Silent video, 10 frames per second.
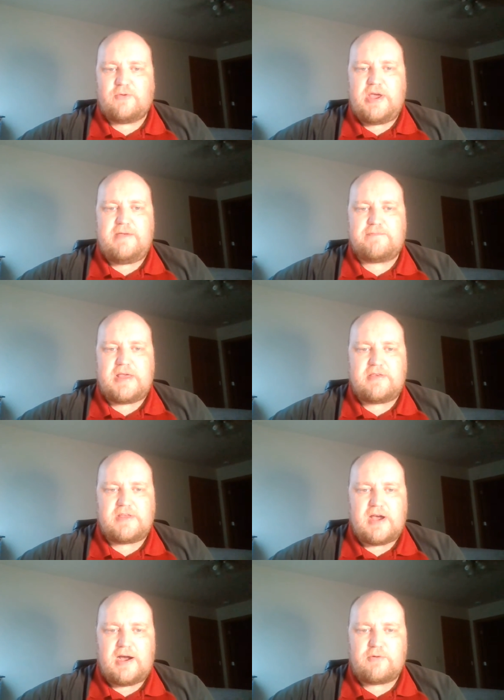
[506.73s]
the way he plays
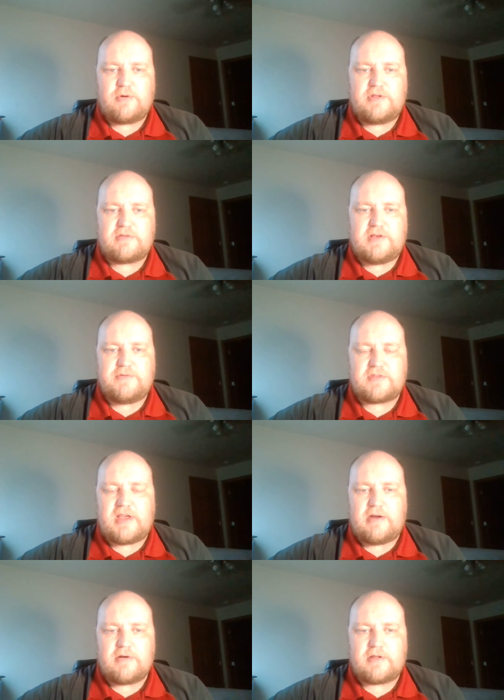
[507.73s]
the awkwardness of his
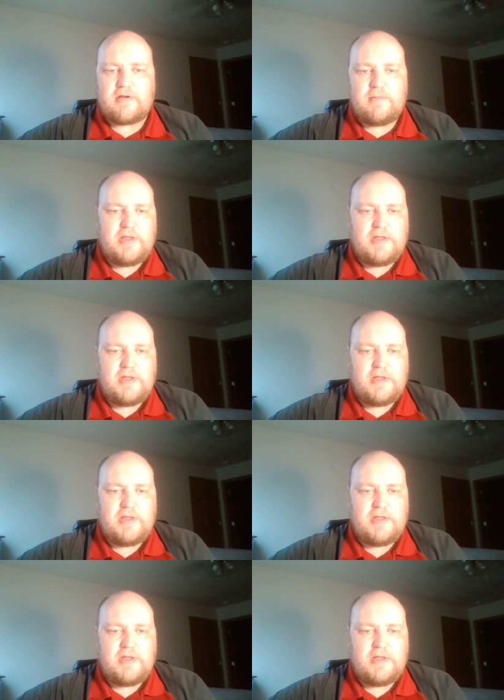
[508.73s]
character.